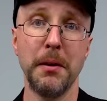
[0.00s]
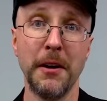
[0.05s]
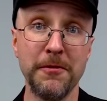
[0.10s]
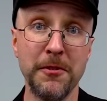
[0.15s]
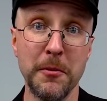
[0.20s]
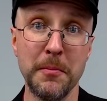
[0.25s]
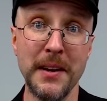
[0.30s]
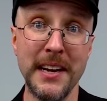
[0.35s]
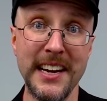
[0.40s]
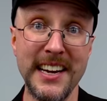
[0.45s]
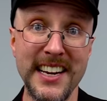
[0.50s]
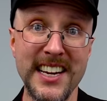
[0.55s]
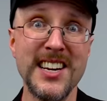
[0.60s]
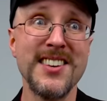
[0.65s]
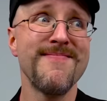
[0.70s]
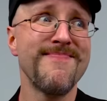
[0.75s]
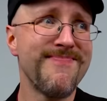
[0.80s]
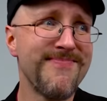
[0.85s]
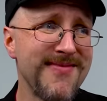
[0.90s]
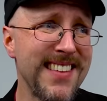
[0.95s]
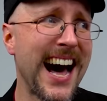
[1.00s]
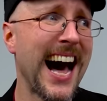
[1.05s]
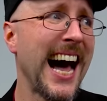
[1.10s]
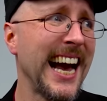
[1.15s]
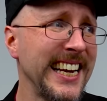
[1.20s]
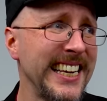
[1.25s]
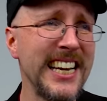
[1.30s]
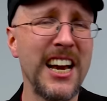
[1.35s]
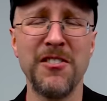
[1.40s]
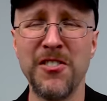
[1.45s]
But for me,
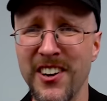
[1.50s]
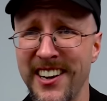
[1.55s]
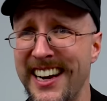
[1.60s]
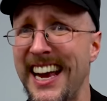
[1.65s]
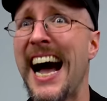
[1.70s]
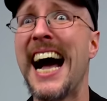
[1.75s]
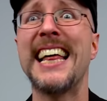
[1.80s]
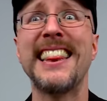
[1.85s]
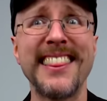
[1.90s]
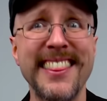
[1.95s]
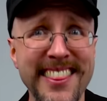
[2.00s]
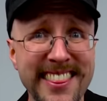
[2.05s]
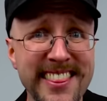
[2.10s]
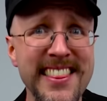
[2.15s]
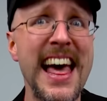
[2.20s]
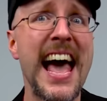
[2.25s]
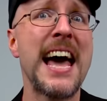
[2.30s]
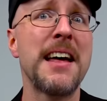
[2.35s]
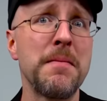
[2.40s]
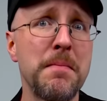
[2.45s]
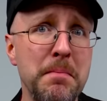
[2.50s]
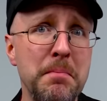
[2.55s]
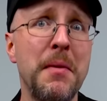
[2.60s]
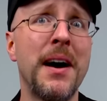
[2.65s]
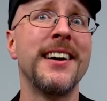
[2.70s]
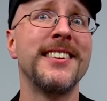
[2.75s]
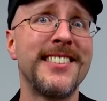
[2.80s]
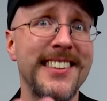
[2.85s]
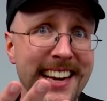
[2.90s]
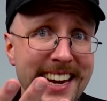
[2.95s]
I never got that
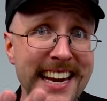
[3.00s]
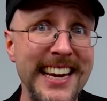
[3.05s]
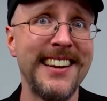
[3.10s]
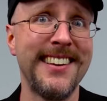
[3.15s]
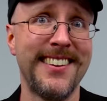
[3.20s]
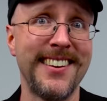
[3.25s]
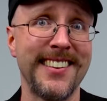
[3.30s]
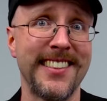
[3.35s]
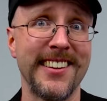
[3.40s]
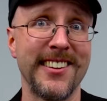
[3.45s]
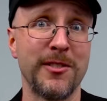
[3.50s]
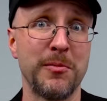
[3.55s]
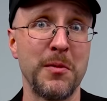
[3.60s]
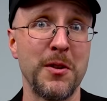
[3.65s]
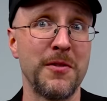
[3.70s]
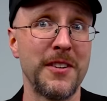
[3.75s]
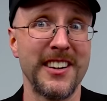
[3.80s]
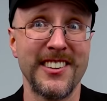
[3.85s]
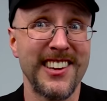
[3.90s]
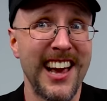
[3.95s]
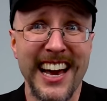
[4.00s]
much into these movies.